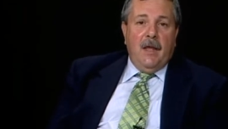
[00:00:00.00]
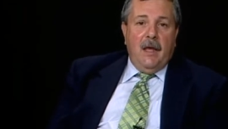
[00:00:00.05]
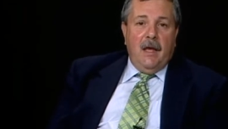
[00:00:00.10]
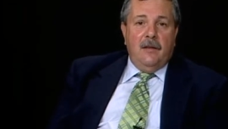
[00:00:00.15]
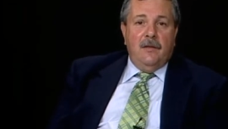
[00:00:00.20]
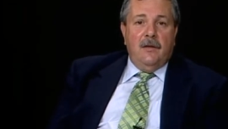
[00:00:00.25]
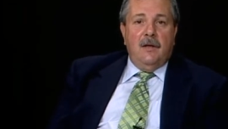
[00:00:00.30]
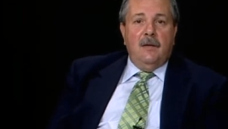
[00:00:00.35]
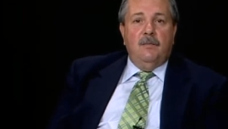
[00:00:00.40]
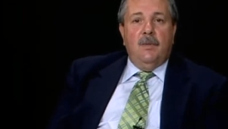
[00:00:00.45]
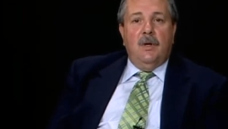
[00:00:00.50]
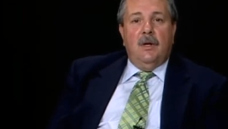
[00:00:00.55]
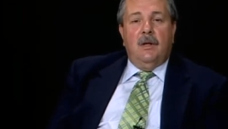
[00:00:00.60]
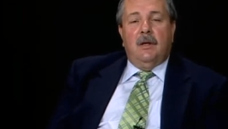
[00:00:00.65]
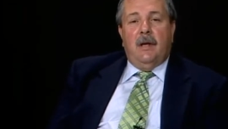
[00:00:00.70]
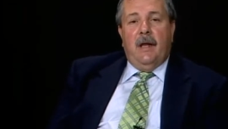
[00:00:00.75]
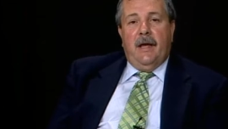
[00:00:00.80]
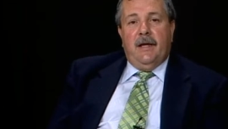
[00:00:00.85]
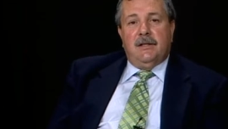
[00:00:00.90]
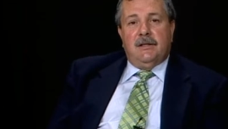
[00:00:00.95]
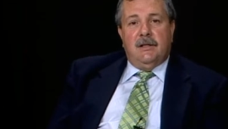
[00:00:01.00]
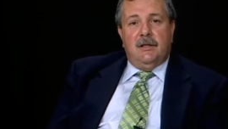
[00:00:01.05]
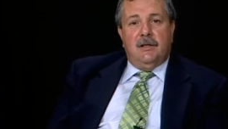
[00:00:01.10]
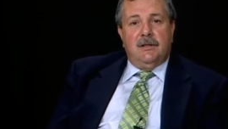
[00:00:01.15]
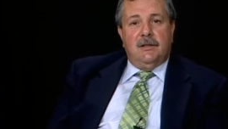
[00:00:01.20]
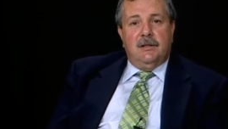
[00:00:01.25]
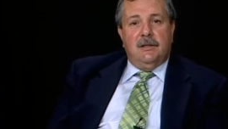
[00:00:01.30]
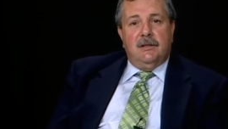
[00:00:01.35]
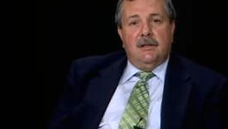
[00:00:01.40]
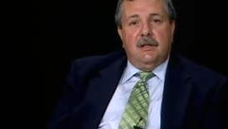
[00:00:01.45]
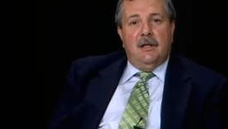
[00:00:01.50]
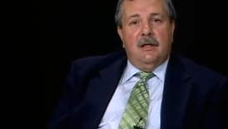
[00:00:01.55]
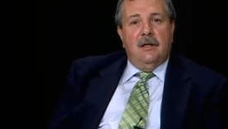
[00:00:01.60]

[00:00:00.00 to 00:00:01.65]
and the middle class citizens.